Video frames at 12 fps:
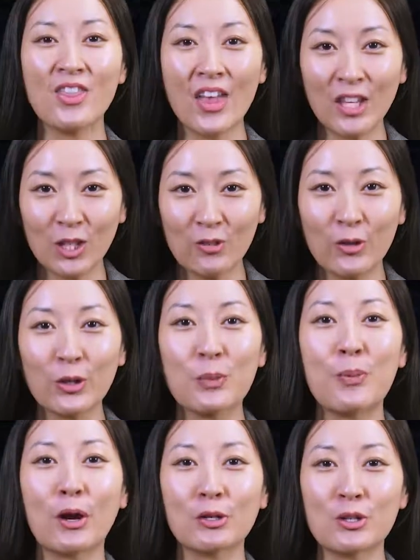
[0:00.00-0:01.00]
thank you for
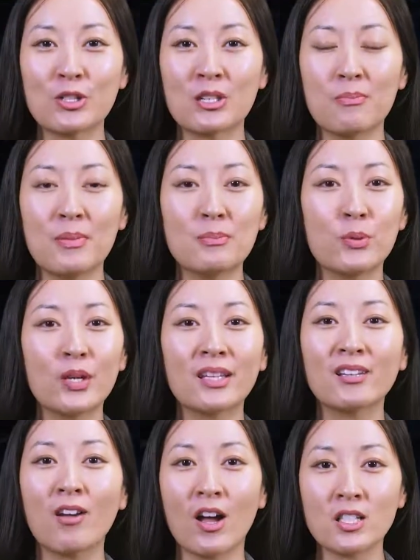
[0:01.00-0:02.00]
your partnership in bringing
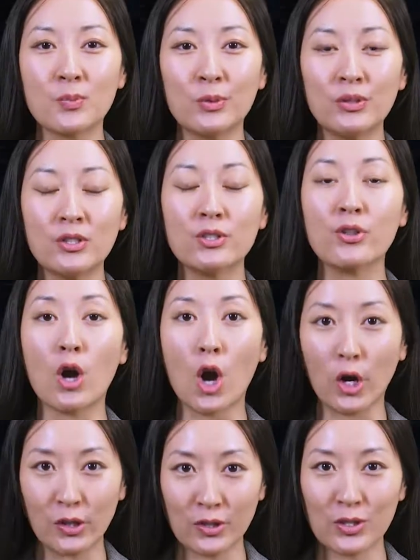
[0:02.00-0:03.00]
the gospel to the
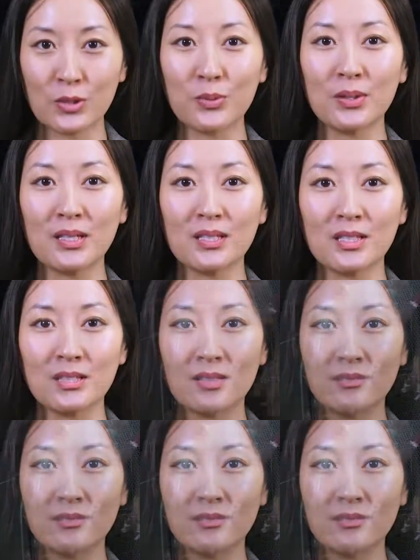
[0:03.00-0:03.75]
hardest to reach.